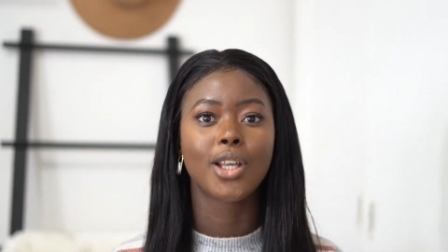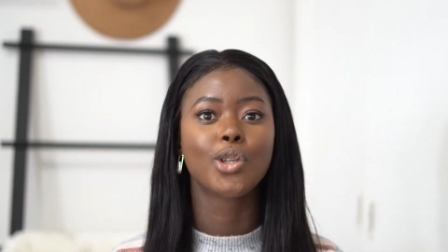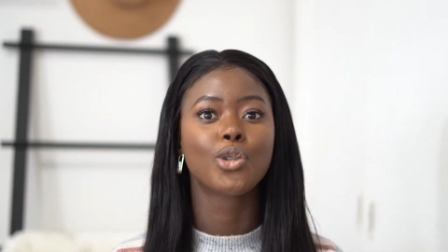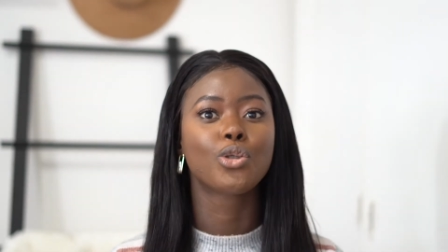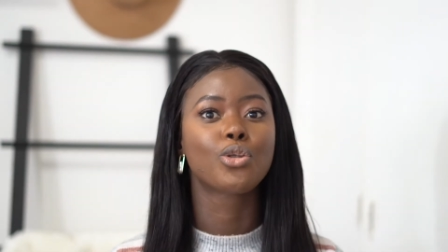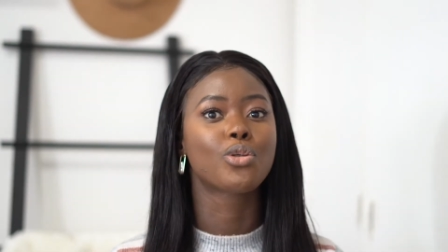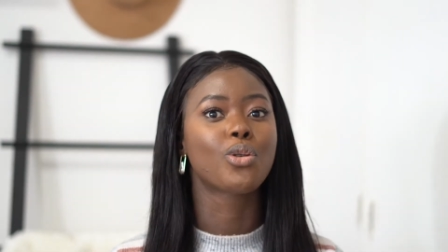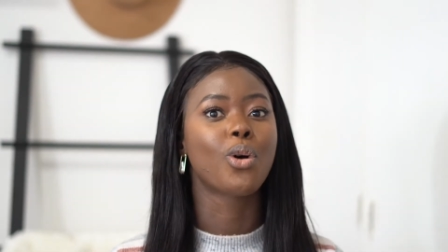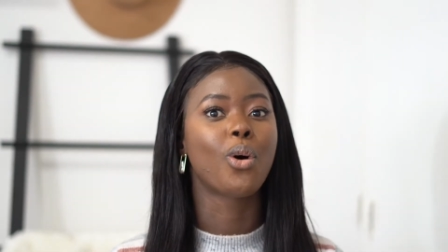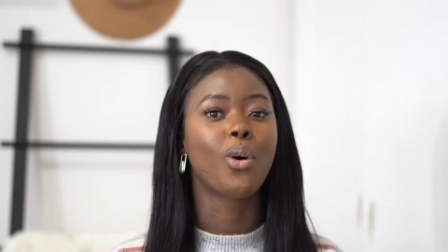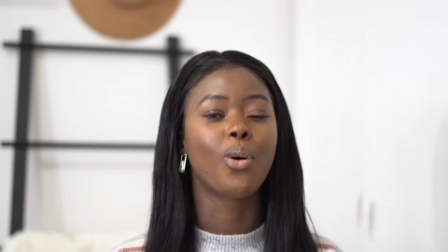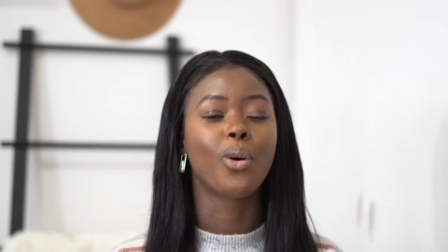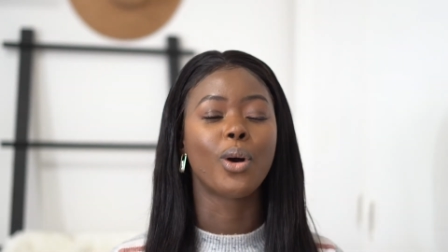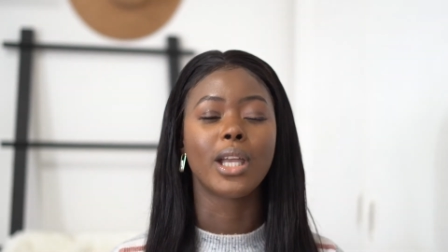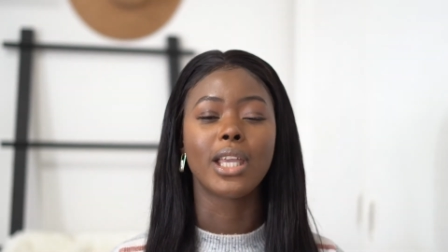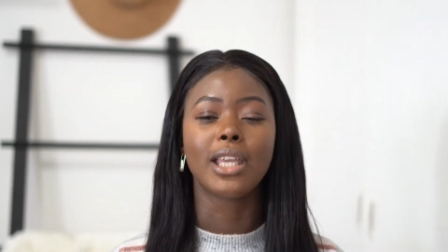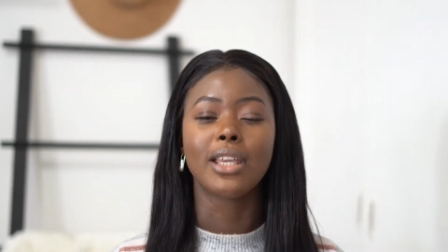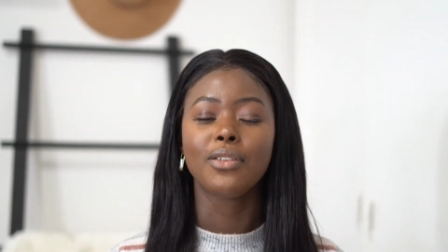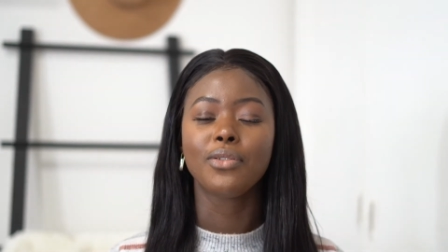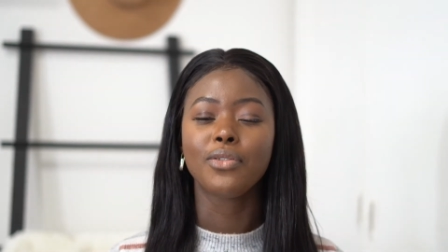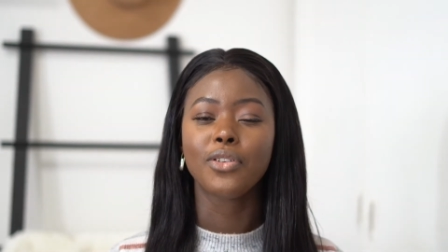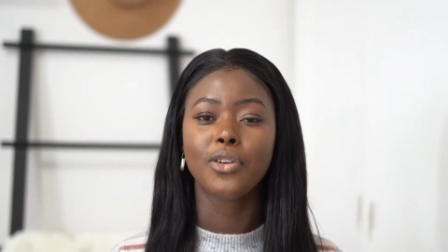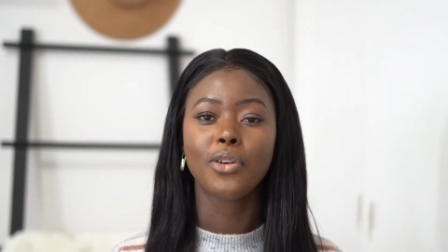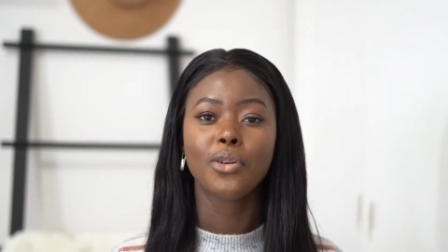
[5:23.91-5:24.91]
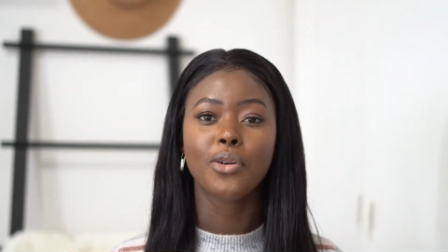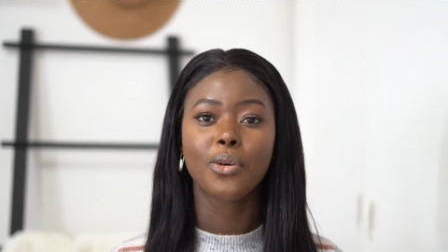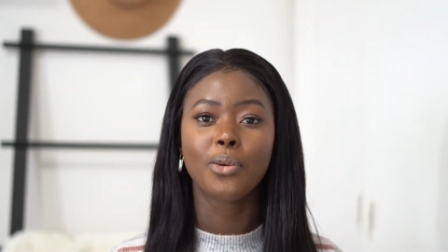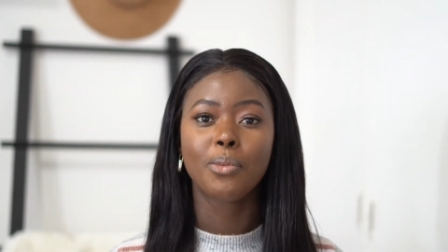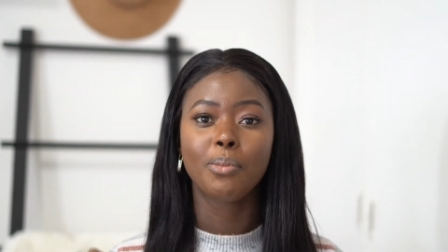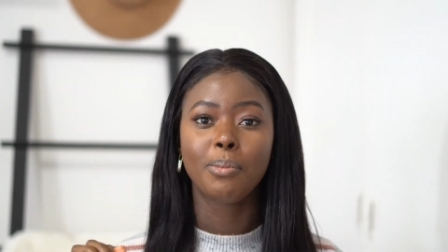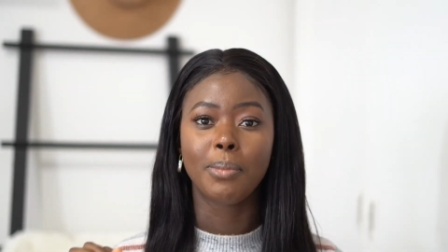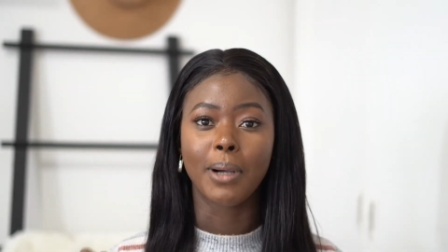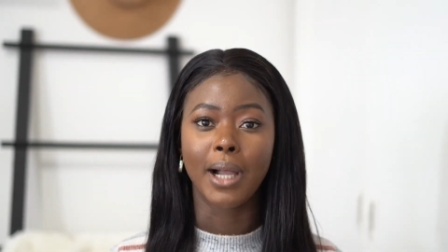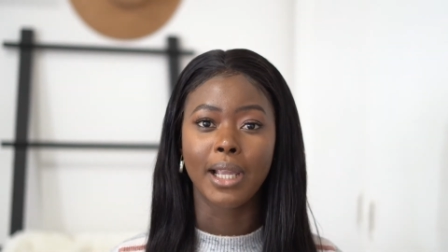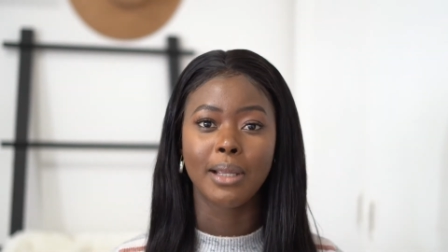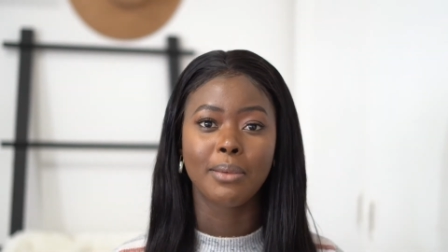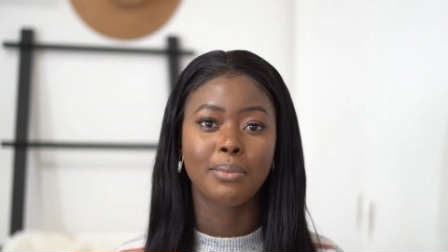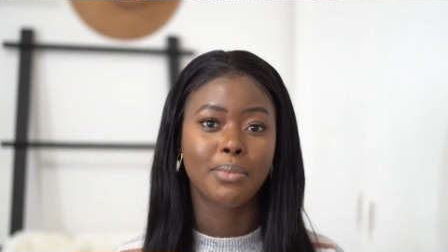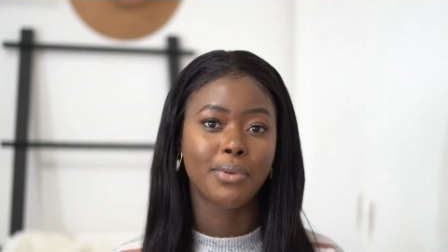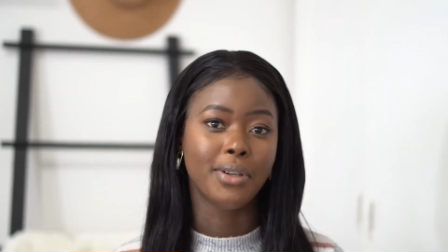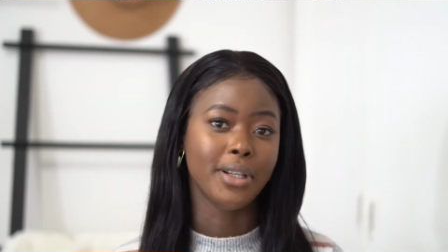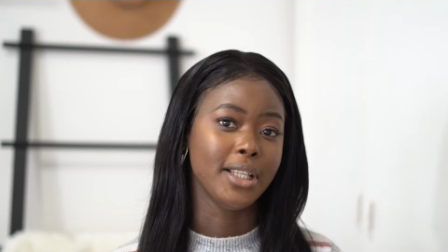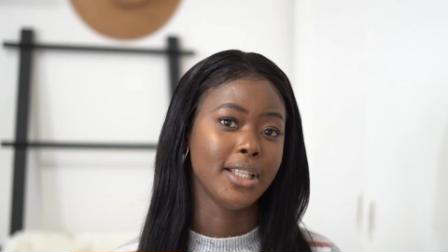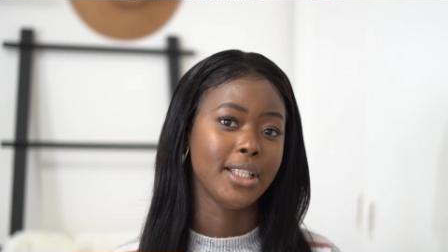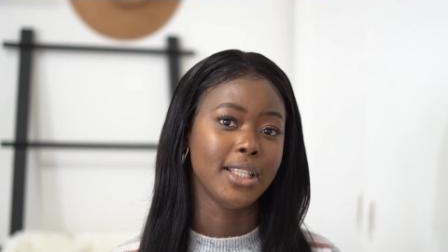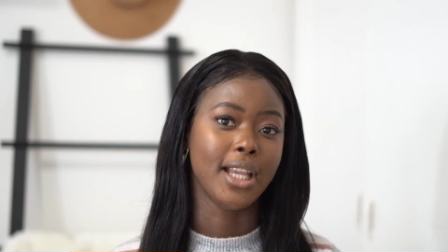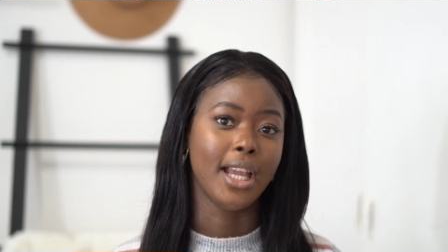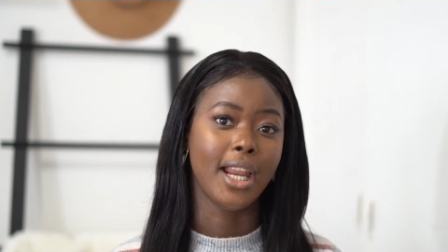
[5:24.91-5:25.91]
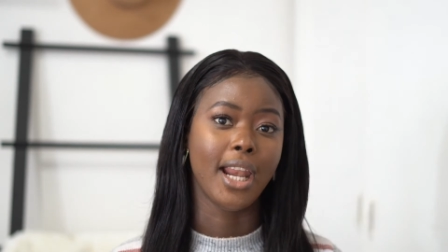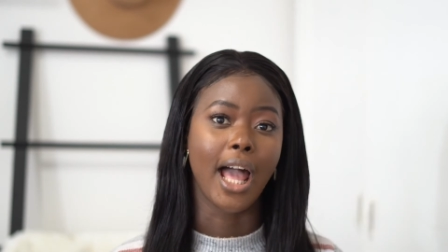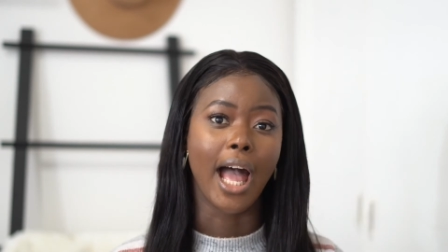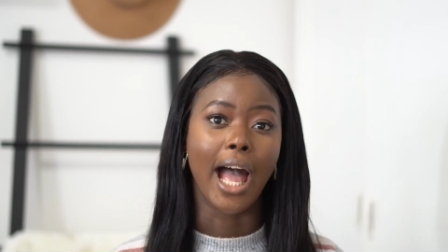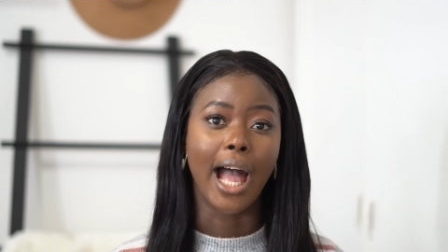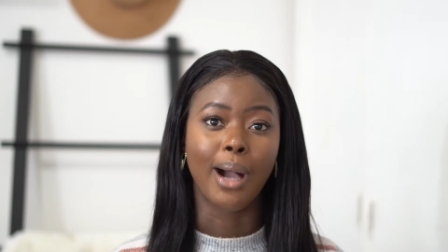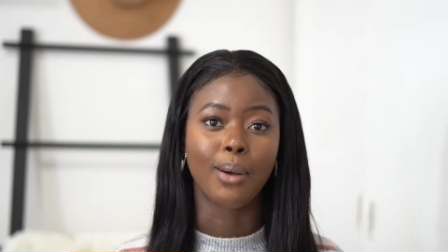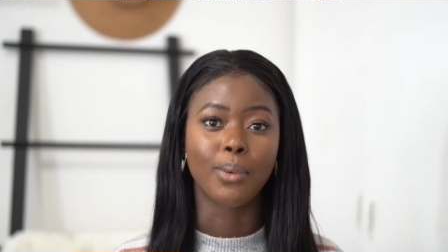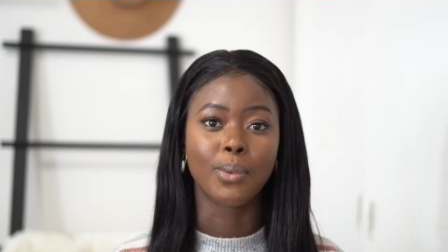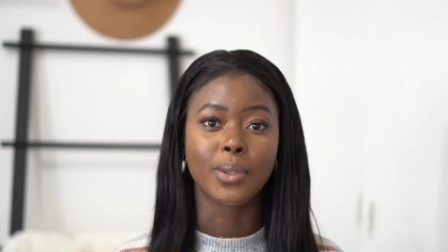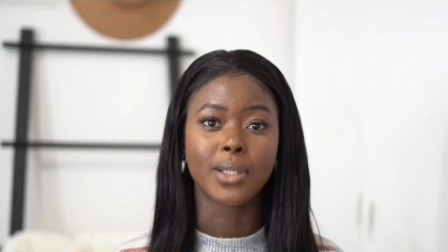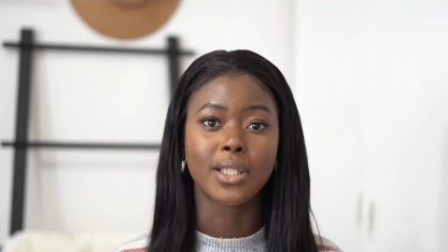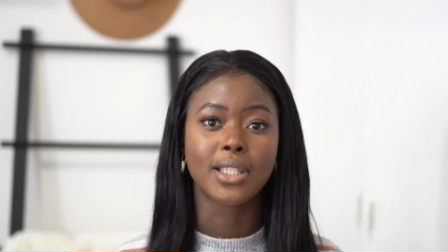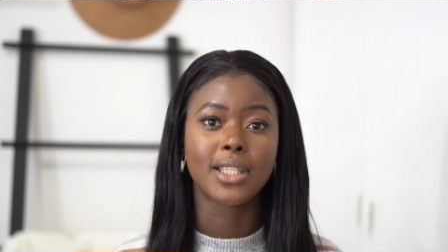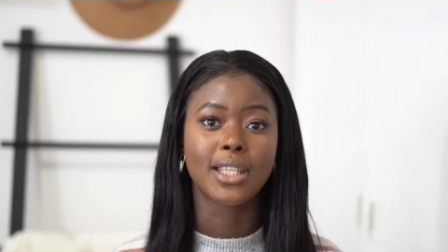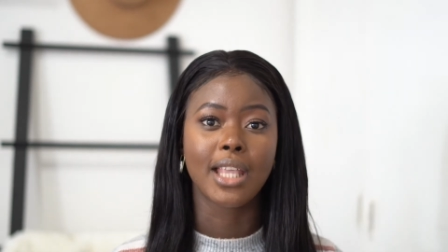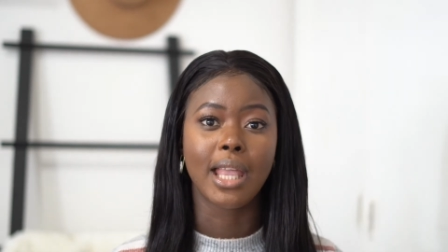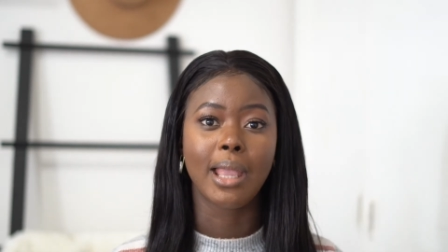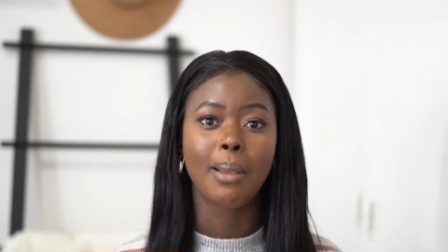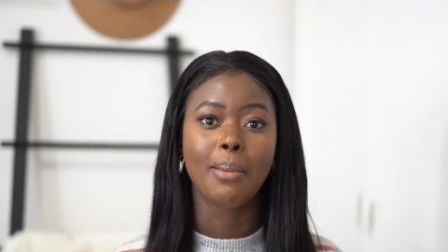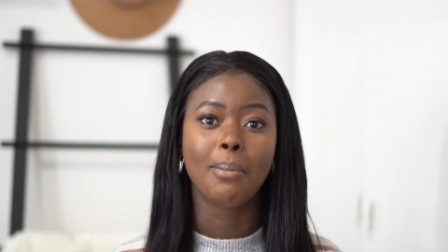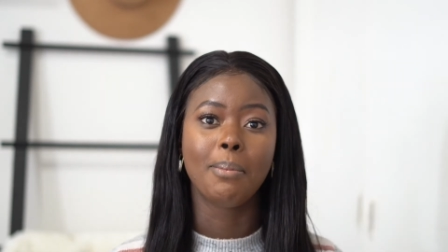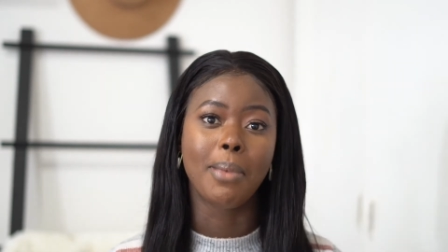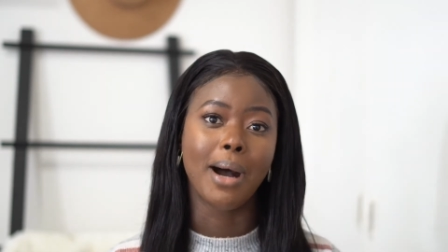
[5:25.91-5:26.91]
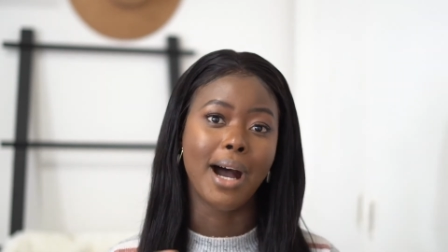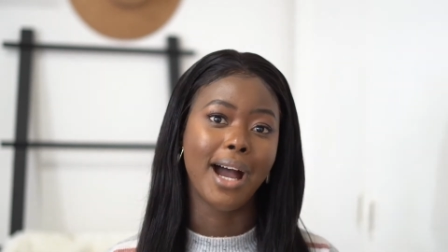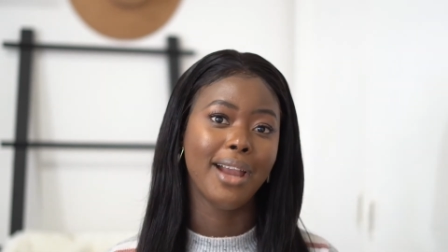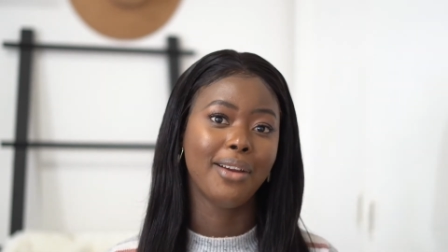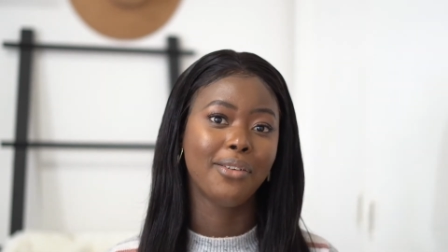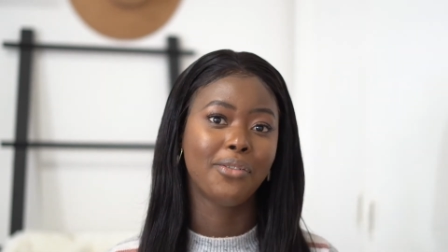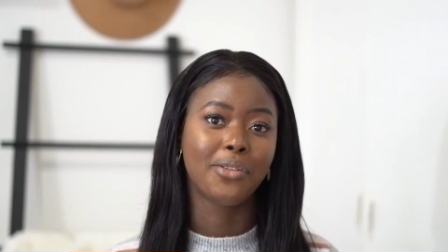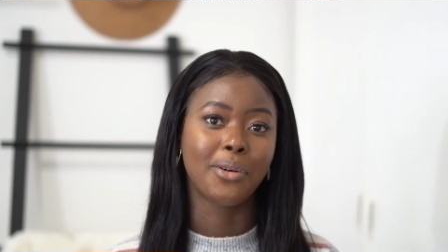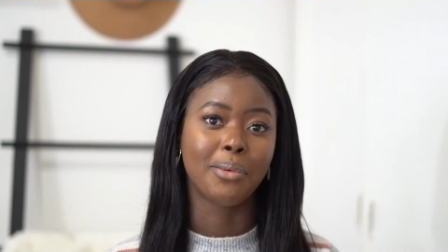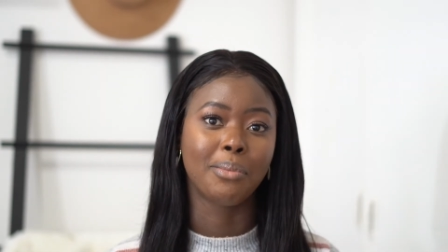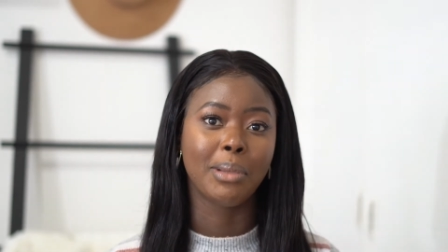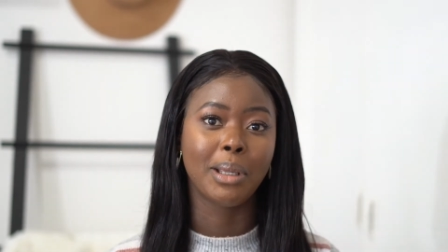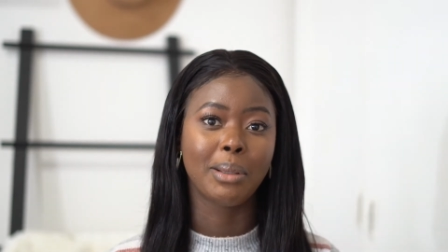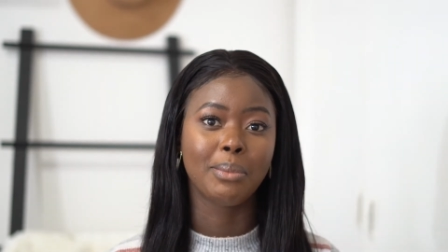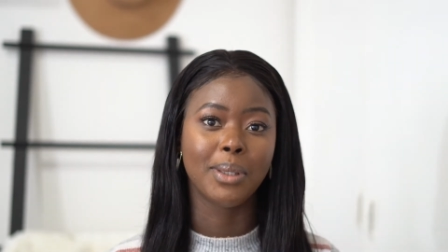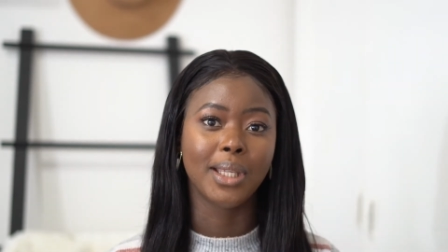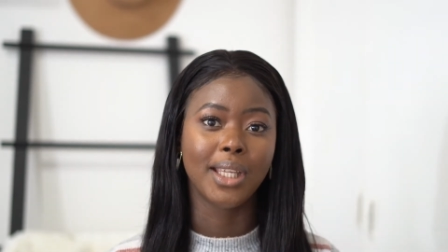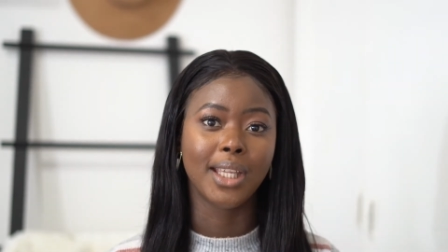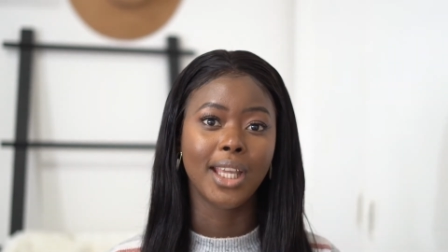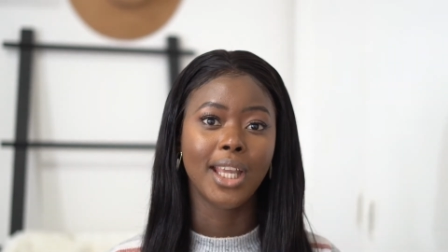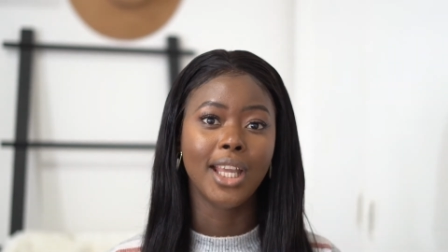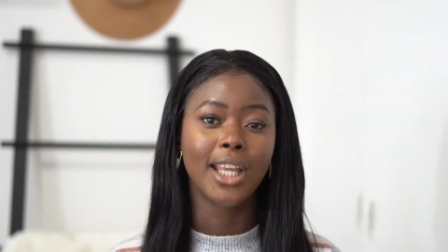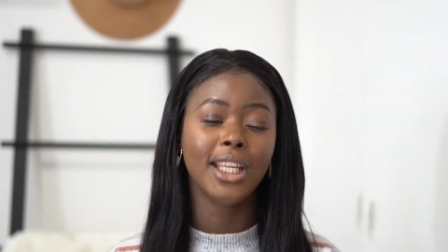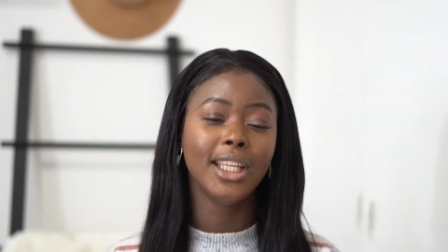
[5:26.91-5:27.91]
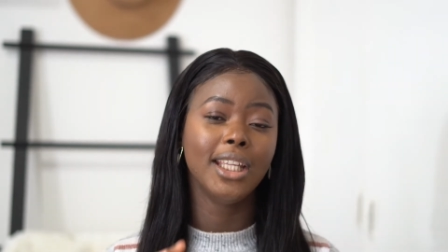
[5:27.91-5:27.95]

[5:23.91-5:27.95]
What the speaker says: So if you're buying preset, I would say buy from maybe